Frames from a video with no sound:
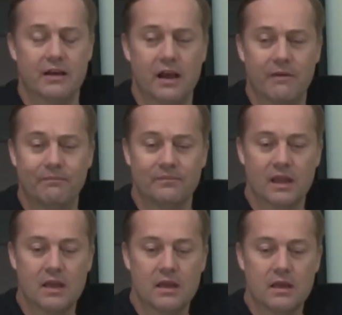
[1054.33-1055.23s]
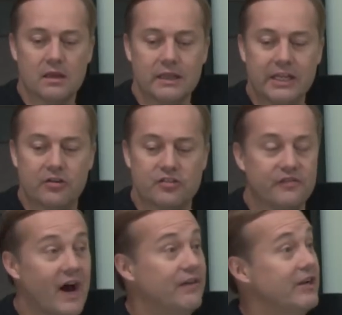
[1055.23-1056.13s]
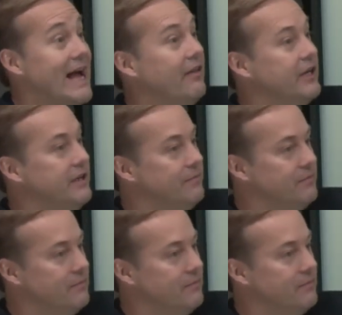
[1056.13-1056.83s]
Um, leaders define reality.